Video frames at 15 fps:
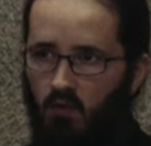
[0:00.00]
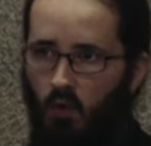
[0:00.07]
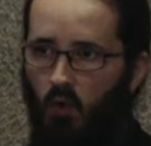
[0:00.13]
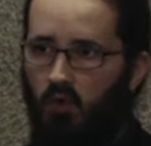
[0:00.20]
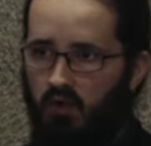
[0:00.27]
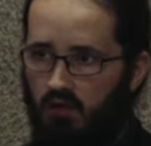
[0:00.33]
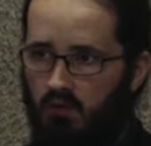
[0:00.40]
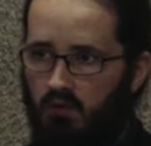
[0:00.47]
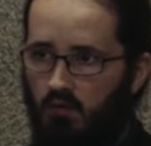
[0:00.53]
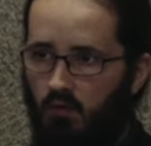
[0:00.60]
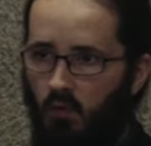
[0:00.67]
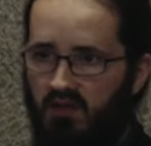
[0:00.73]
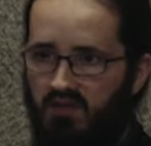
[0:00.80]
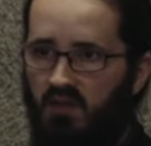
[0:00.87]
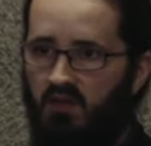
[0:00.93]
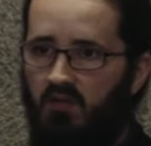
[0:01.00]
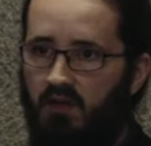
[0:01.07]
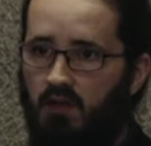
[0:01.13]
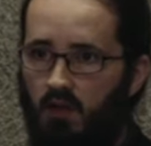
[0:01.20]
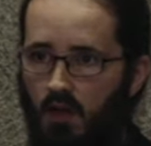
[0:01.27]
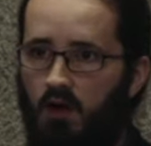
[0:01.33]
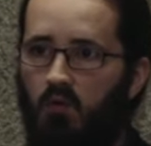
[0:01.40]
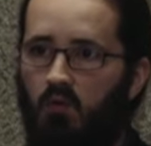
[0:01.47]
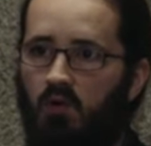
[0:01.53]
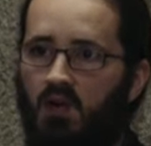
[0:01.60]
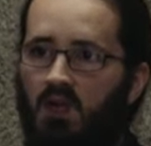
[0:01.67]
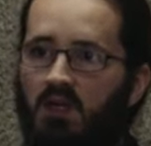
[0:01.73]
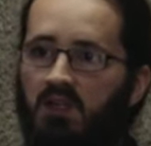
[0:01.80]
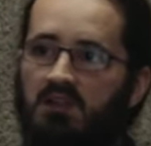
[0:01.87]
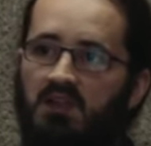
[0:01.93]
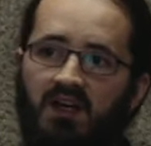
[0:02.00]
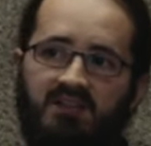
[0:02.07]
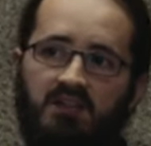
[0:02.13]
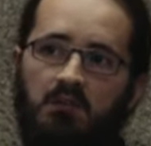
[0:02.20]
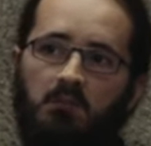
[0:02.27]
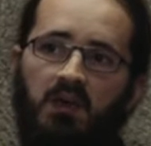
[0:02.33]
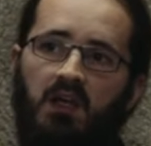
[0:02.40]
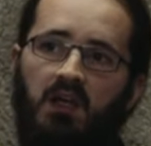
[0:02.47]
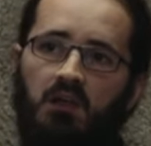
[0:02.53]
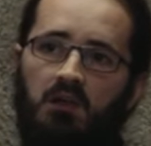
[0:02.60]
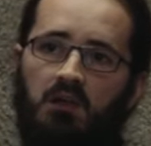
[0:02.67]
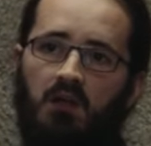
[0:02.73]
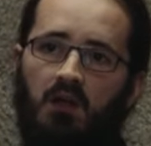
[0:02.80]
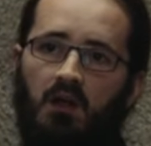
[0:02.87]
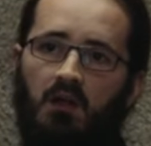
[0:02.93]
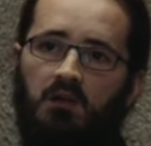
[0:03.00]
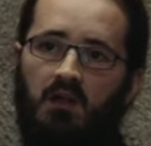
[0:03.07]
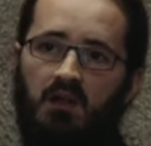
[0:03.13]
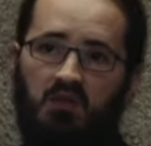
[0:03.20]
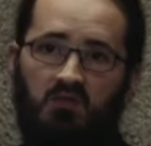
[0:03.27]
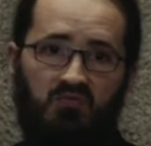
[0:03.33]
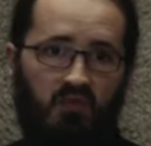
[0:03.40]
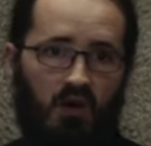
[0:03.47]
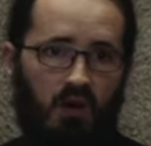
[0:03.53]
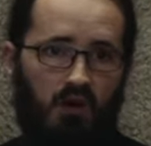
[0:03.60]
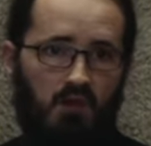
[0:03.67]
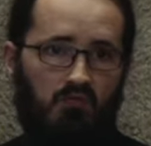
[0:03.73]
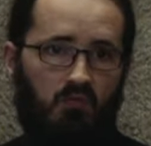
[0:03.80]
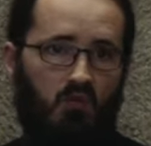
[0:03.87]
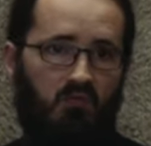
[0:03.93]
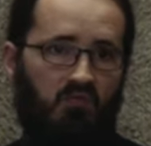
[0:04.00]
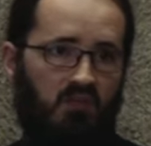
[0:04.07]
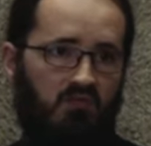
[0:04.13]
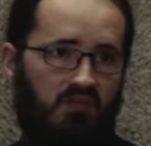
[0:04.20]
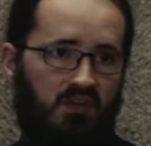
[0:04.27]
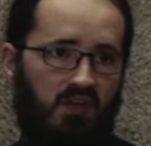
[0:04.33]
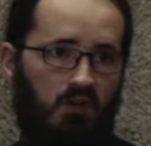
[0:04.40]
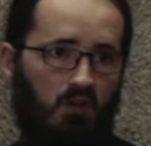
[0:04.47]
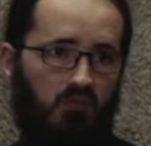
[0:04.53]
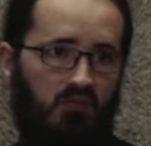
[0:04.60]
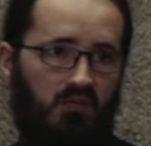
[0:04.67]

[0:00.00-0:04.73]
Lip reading: lawyer, whatever now, doesn't mean that in 5 or 15 or